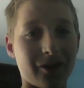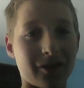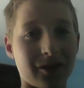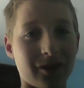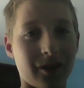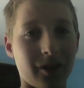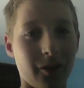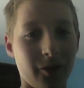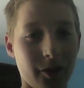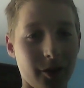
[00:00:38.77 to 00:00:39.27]

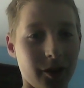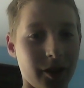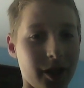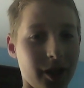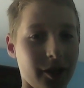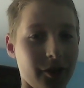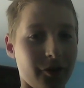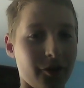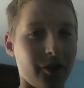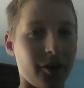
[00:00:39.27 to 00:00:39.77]
So go to
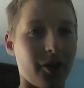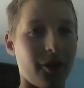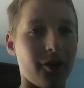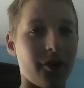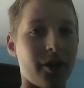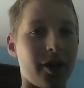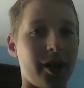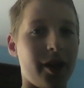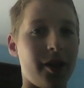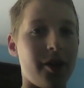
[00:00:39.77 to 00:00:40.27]

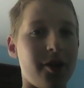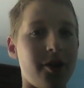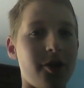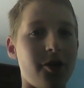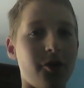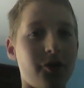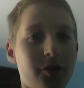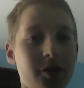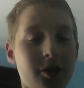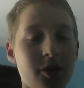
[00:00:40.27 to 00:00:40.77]
Israel and
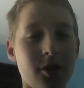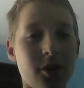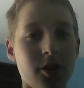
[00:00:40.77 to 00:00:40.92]
news.